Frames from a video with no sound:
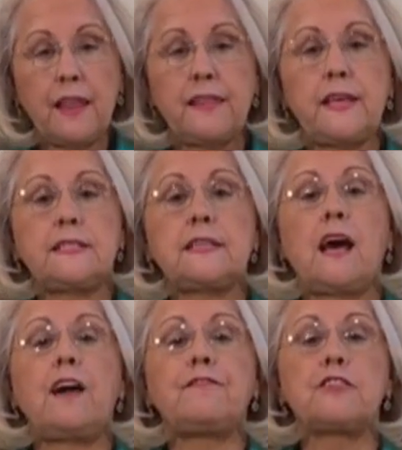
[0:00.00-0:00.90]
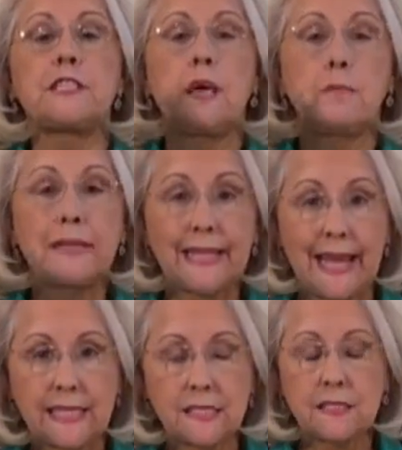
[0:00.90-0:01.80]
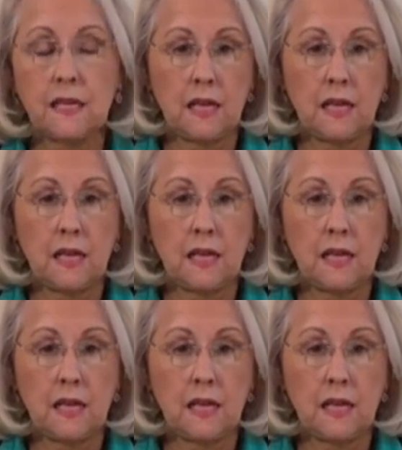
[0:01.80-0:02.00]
This covers plates,